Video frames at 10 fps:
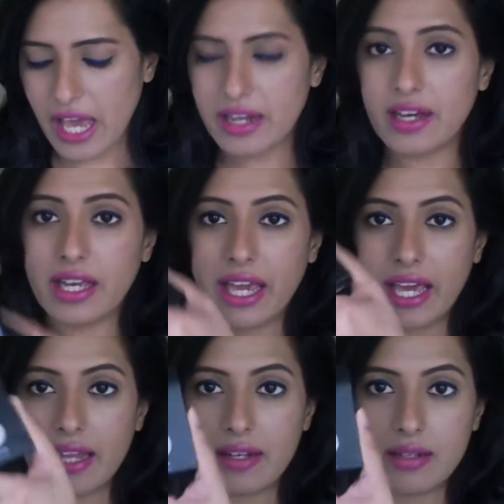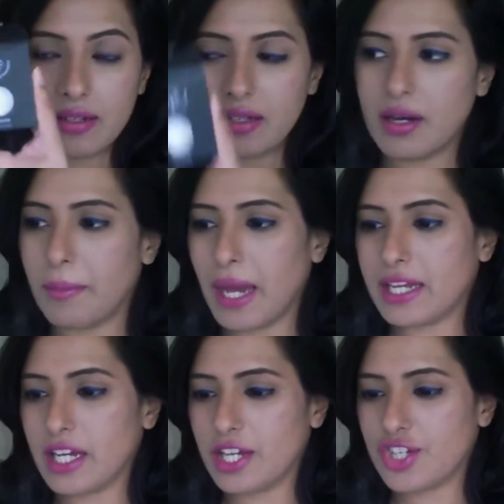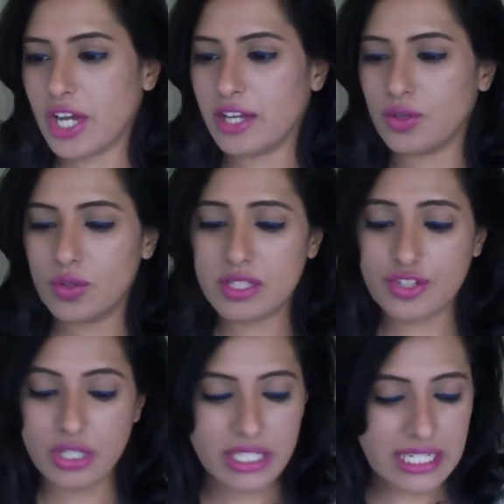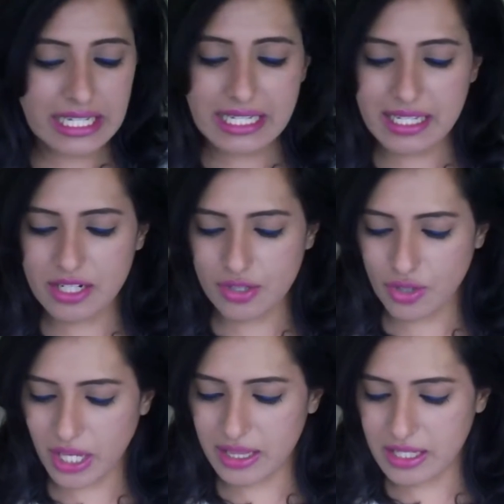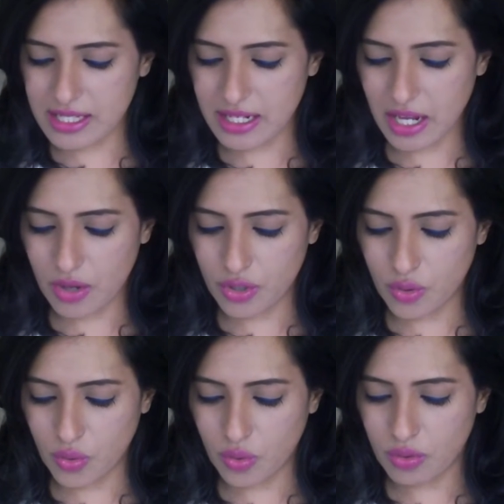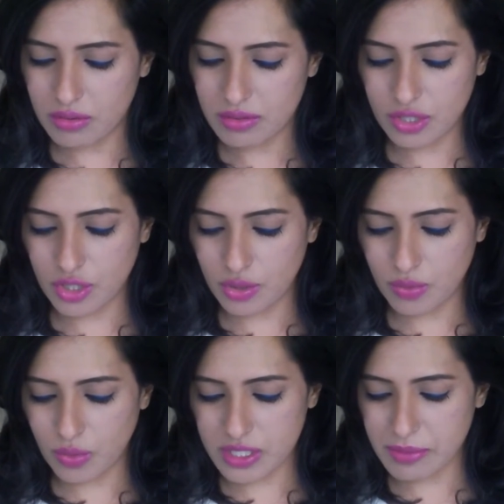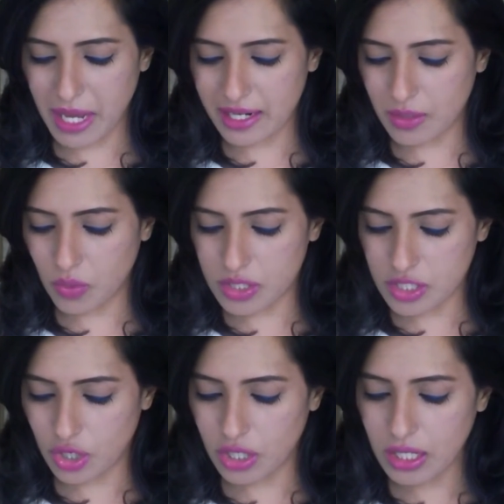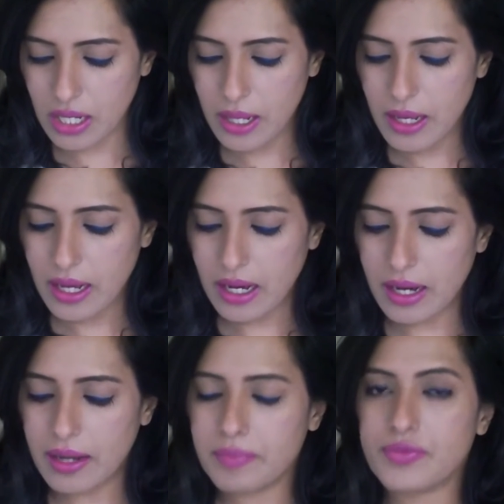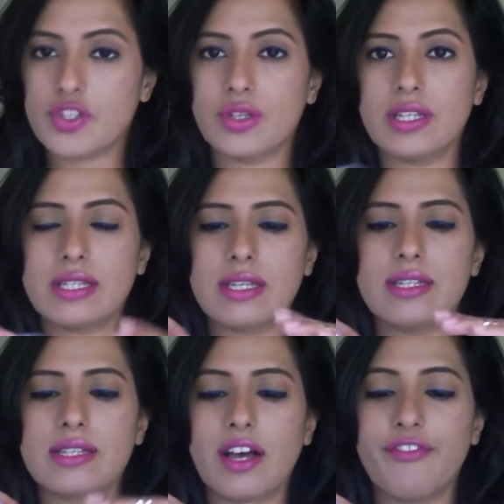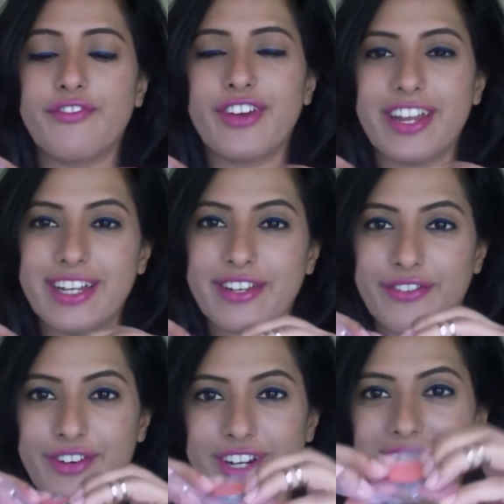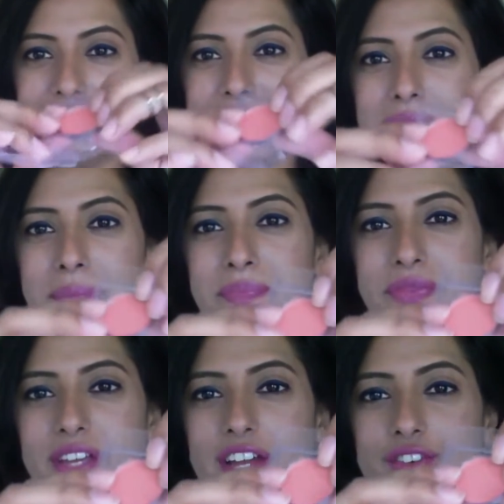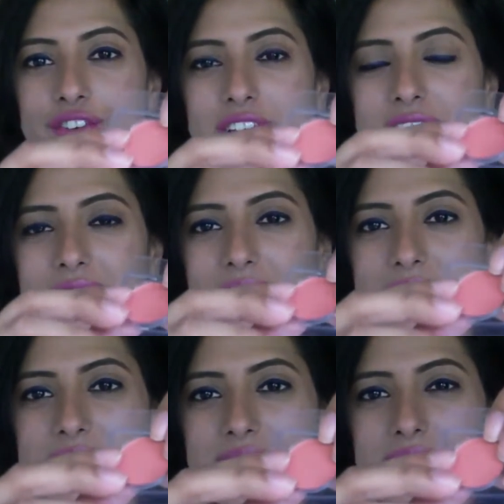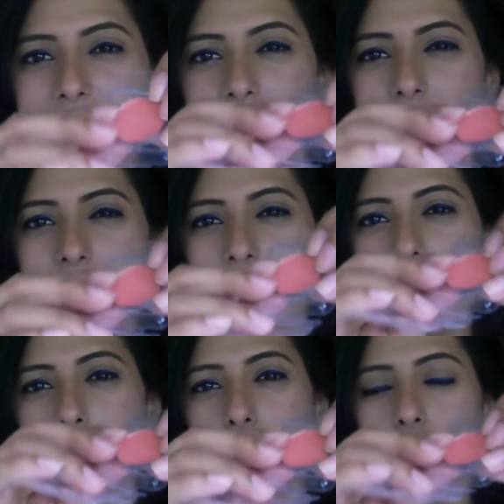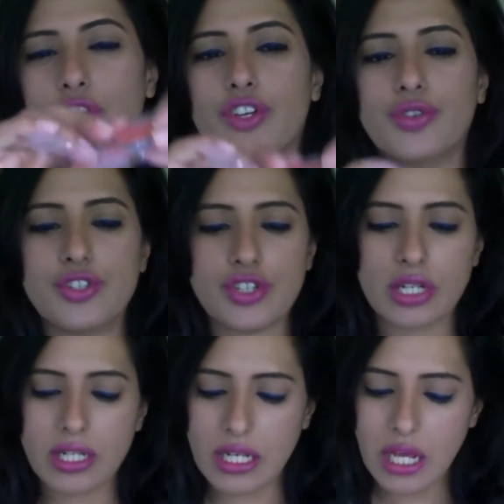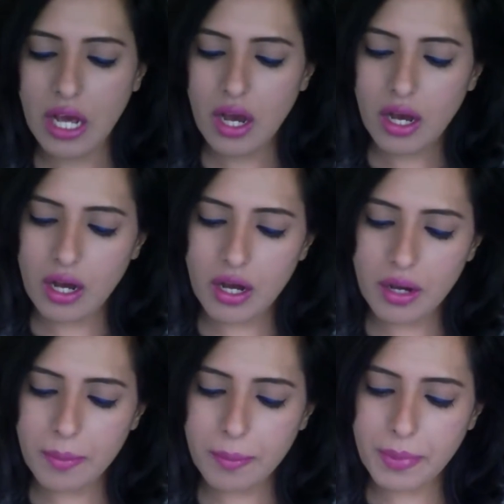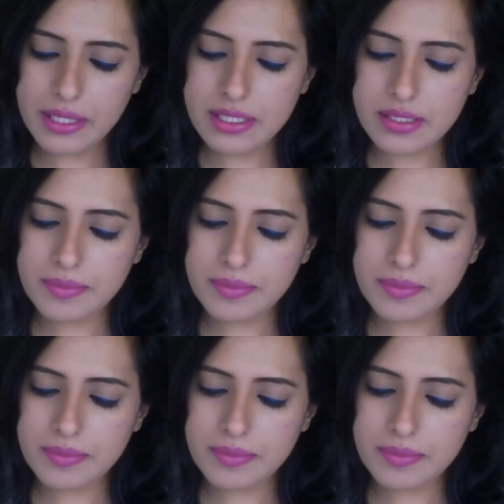and again a matte eyeshadow. It's really easy to look at these and now know what's matte and what's not. So this is a very different color. I really liked it. Again, more neutral, but